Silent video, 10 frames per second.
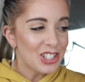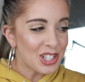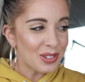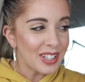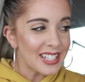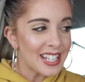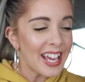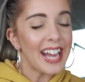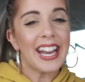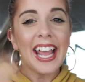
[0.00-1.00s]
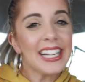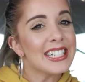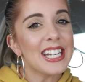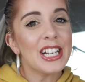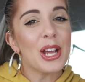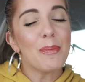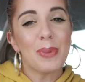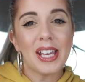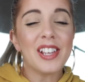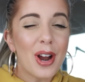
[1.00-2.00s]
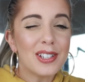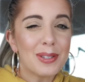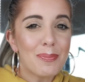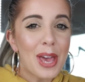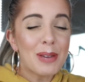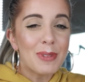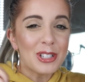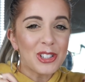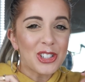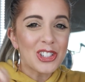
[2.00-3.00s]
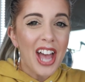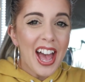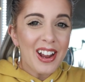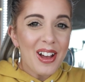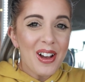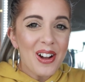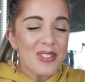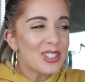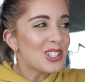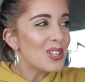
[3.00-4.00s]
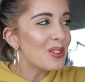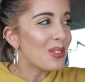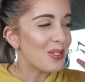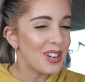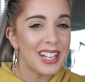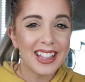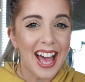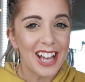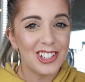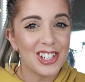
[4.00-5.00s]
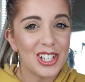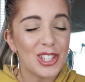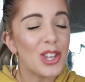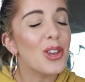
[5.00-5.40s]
She's releasing an 18 piece press pigment shadow with two 3D lashes.